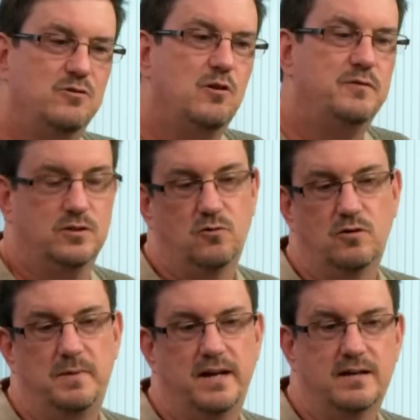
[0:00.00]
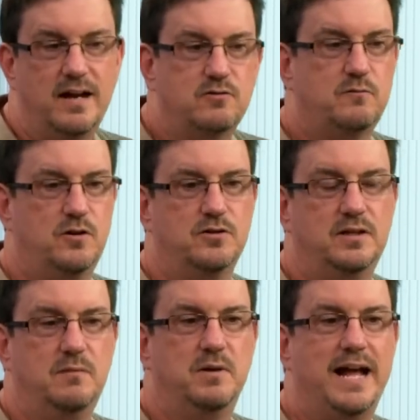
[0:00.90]
know if it's a quarterback
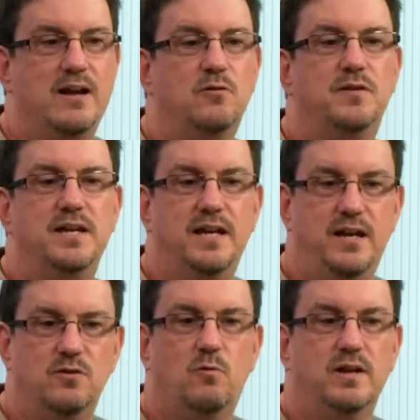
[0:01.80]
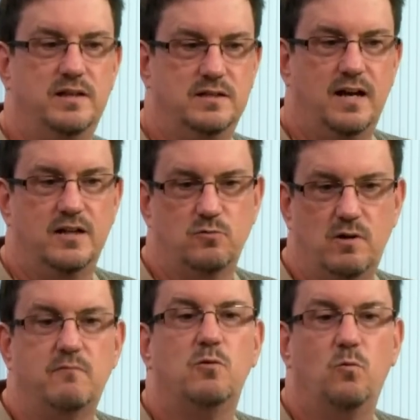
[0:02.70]
controversy, but I don't think either one of these guys,
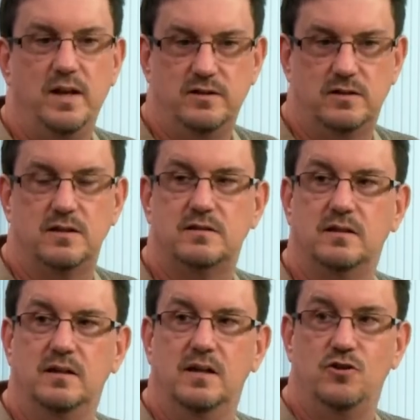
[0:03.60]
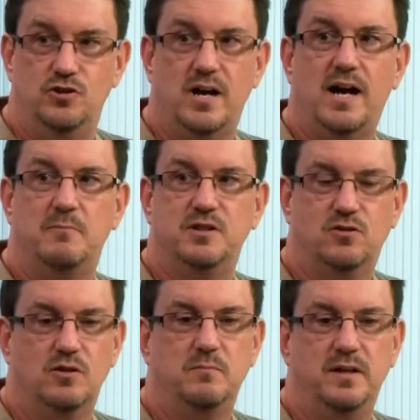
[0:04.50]
whoever wins this job, is
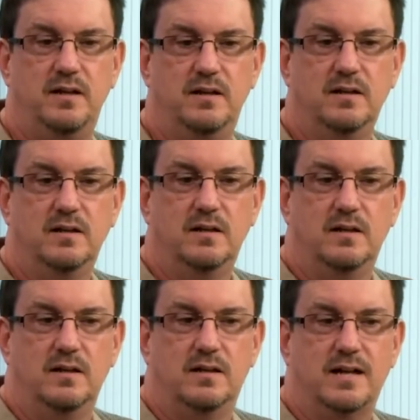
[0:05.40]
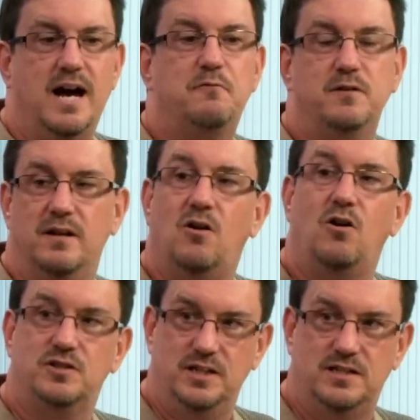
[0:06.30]
going to be confident
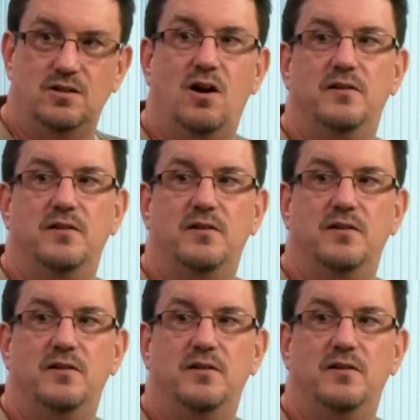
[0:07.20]
all season long